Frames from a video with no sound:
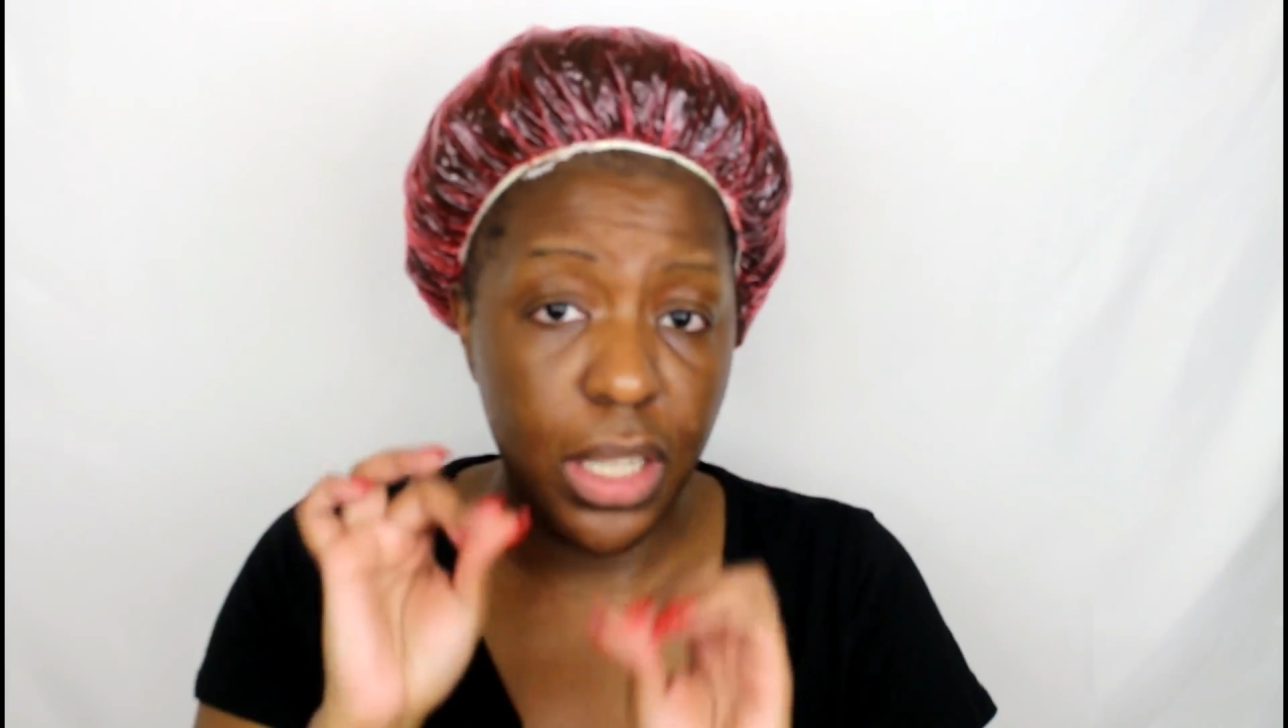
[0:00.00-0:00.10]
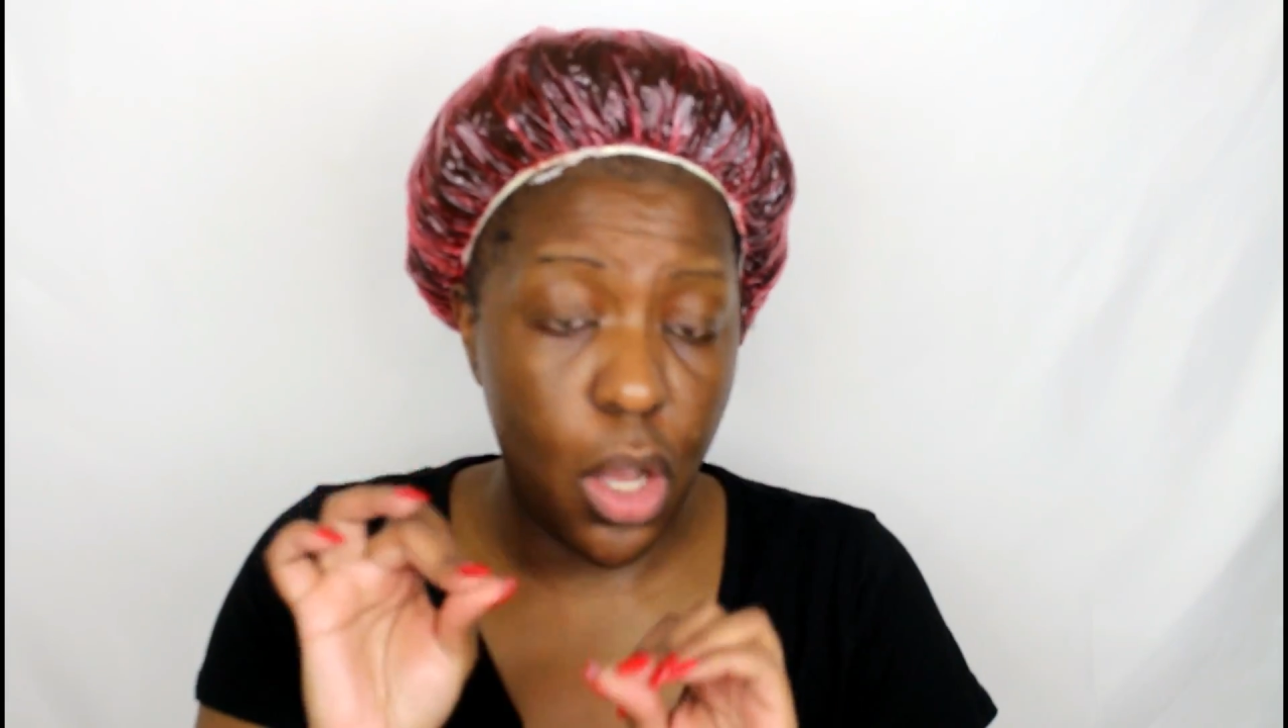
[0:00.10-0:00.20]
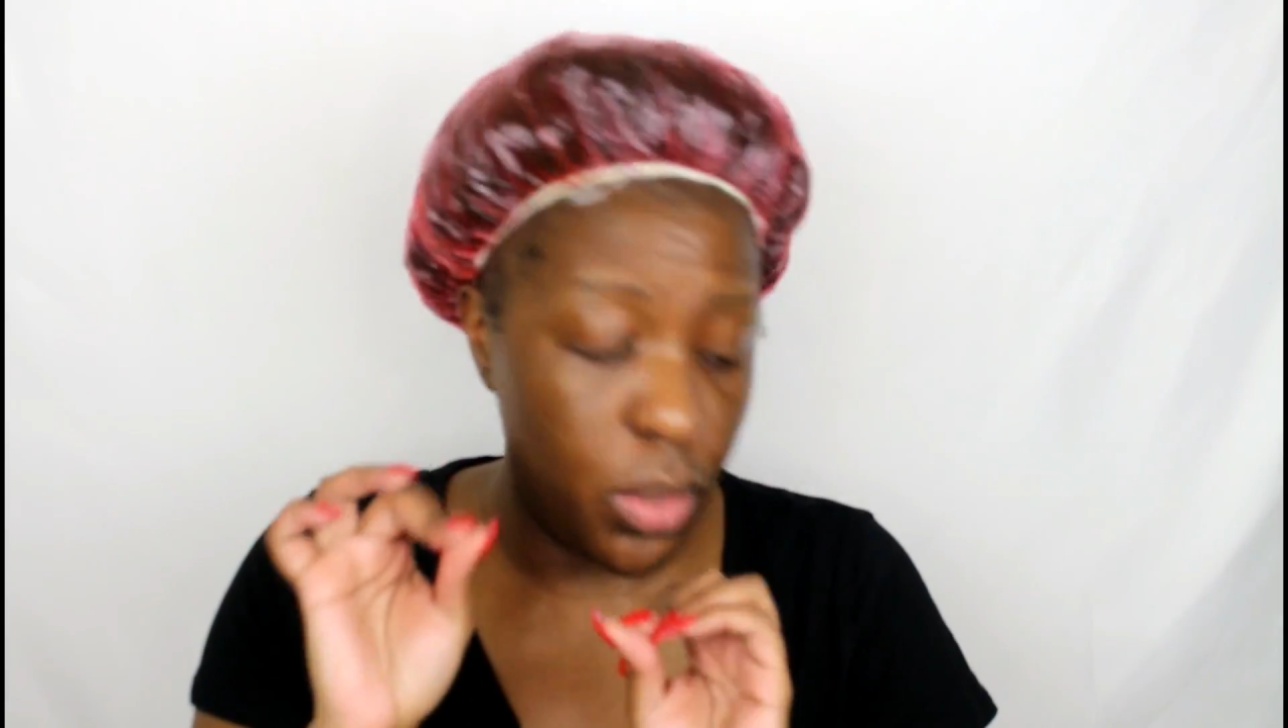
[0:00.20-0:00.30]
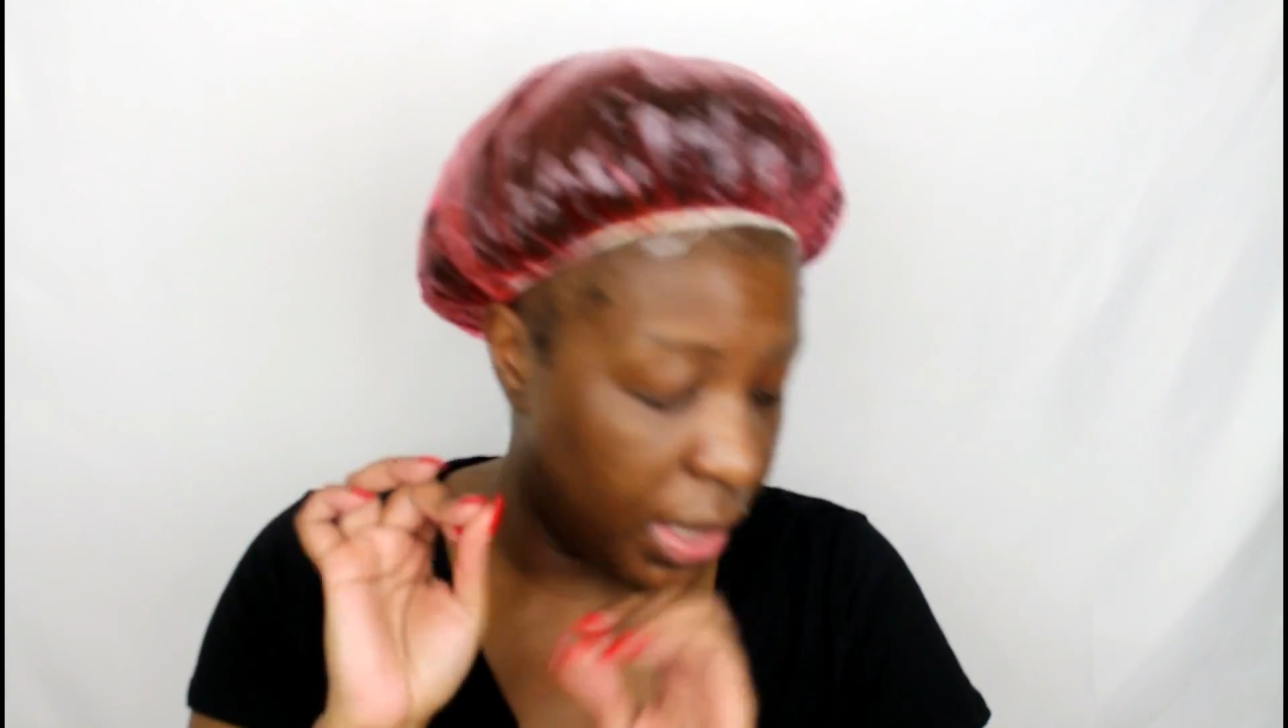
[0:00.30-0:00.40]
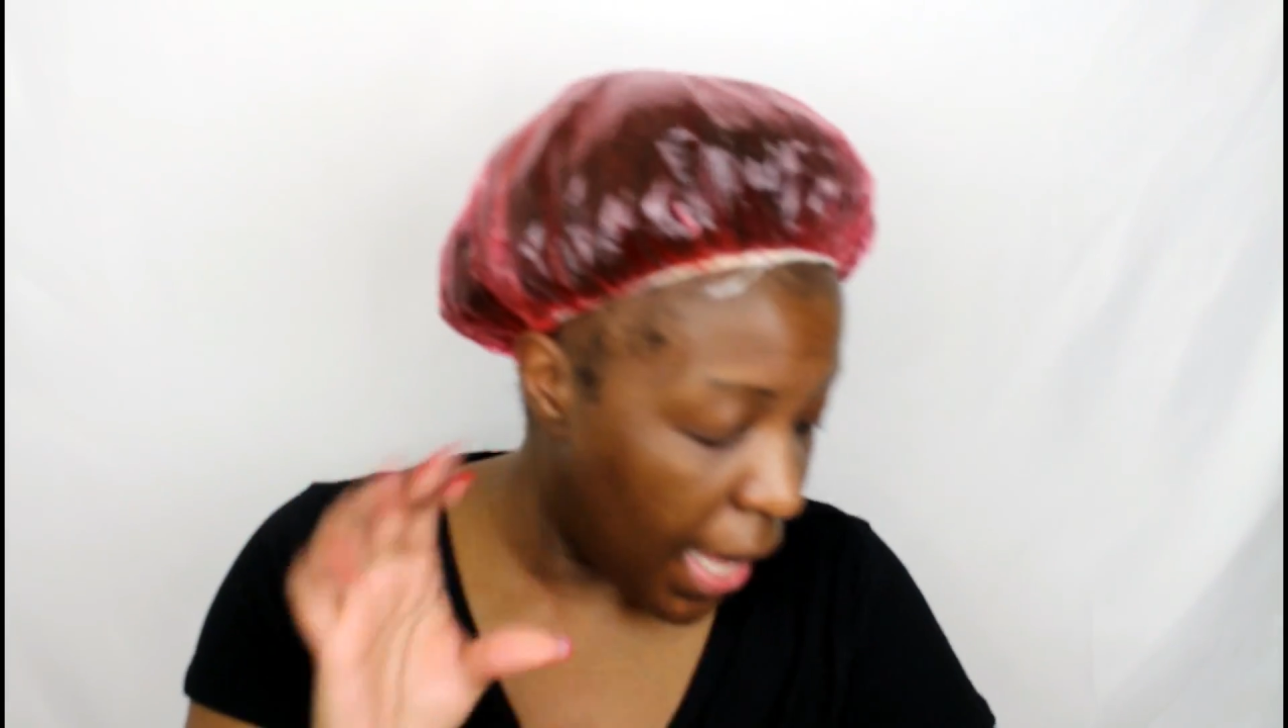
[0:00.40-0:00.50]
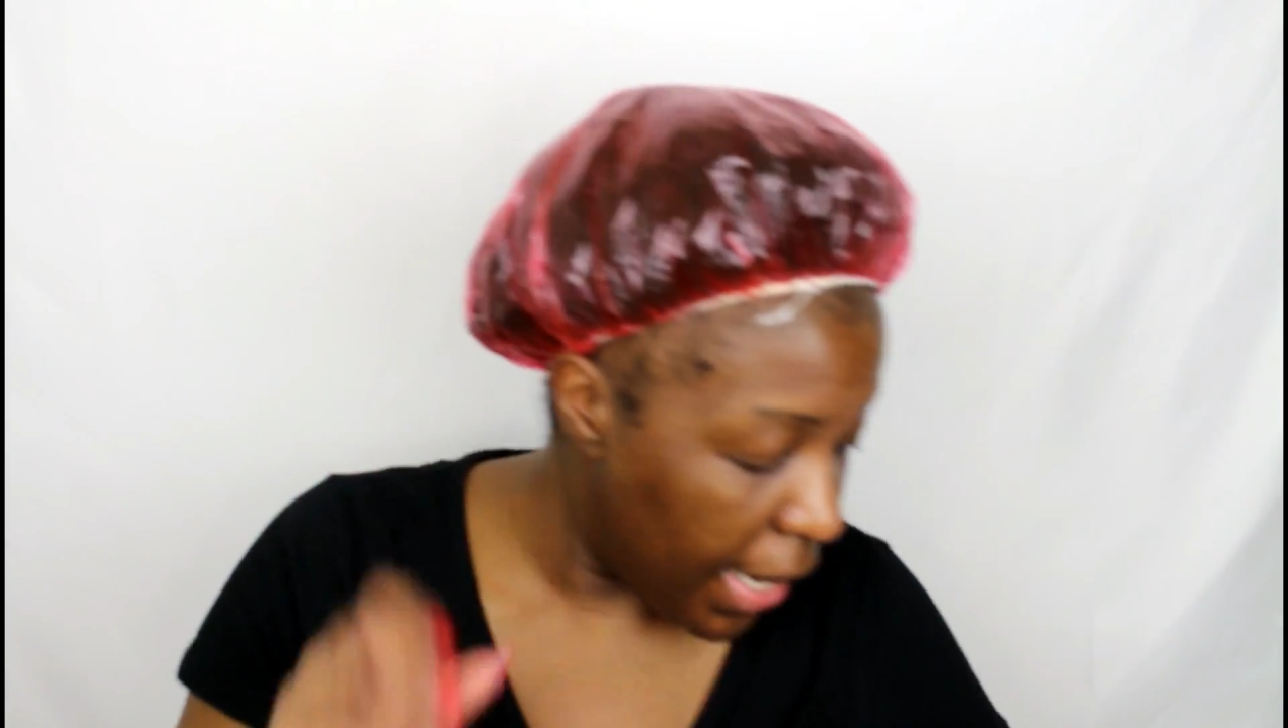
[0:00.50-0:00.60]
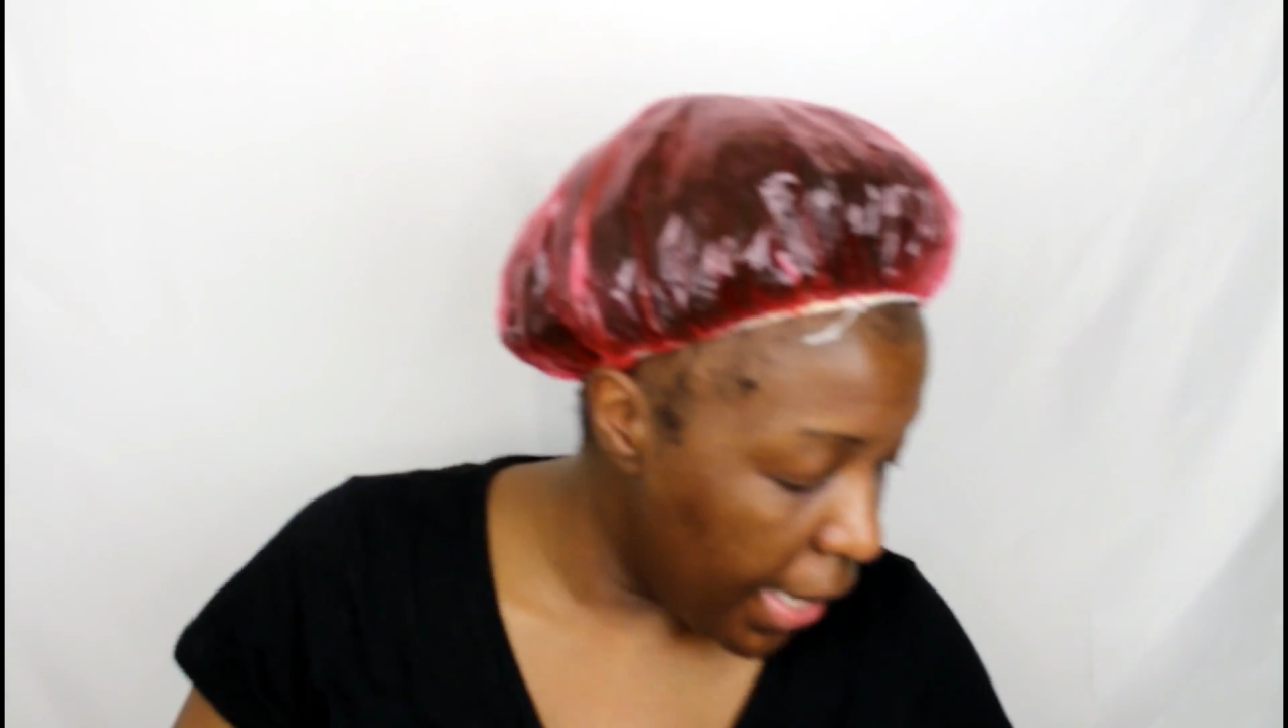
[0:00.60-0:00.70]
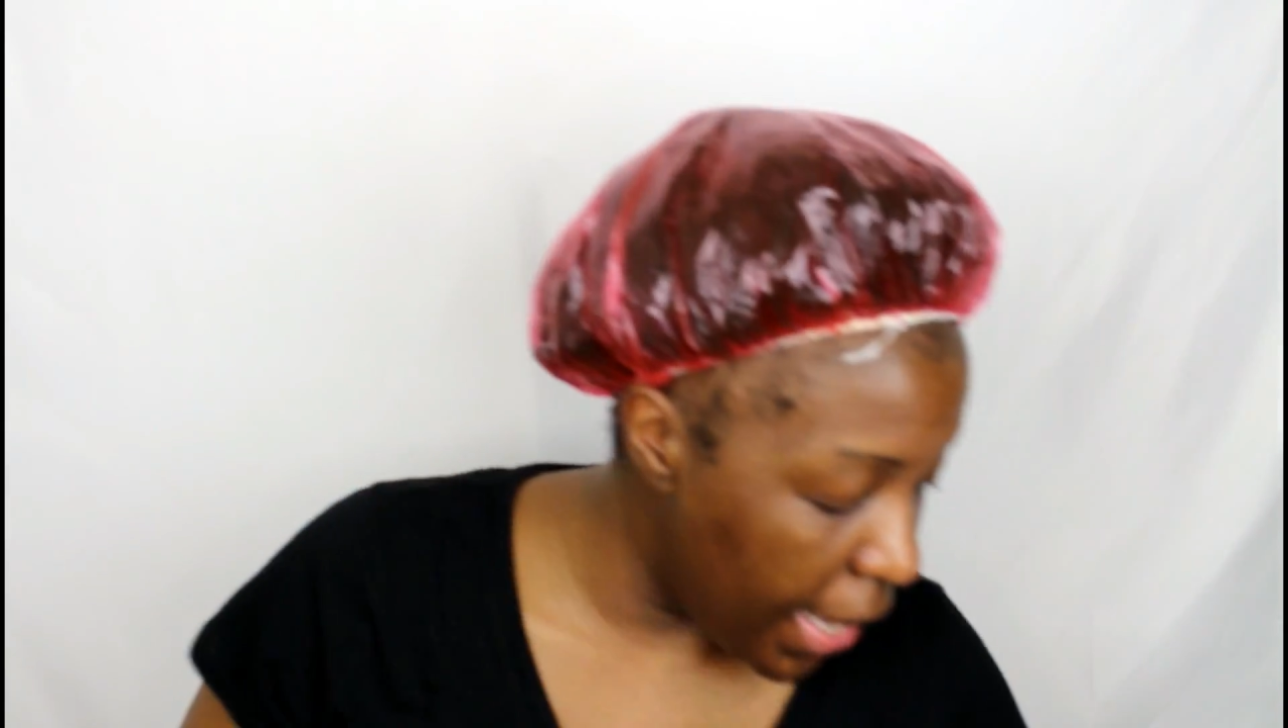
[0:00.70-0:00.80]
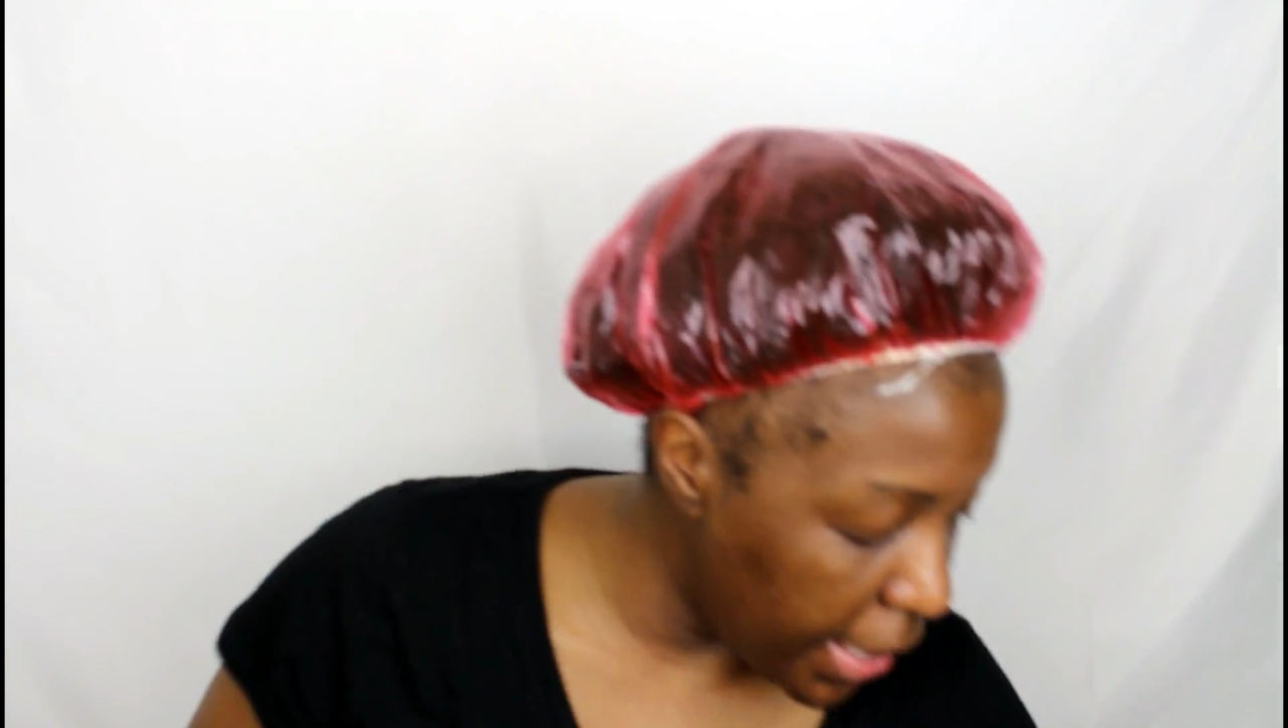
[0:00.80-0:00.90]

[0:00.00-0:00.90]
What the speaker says: low setting.